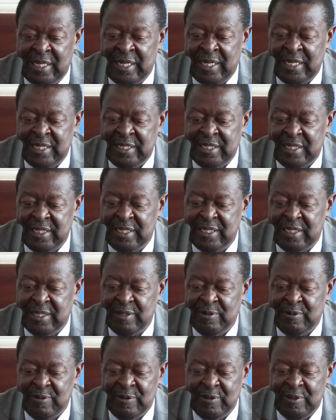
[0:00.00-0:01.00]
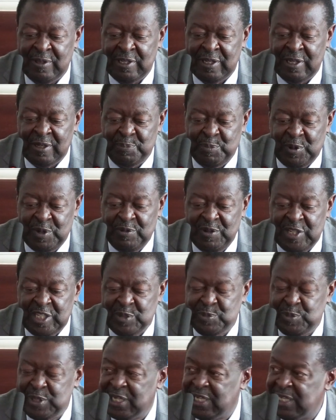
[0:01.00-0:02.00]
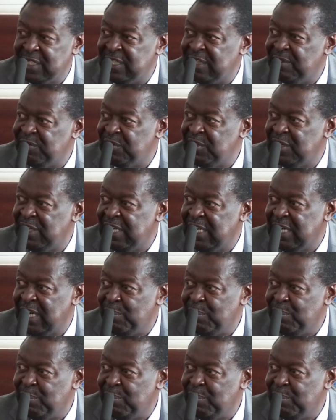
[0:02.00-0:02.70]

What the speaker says: And the previous speakers have really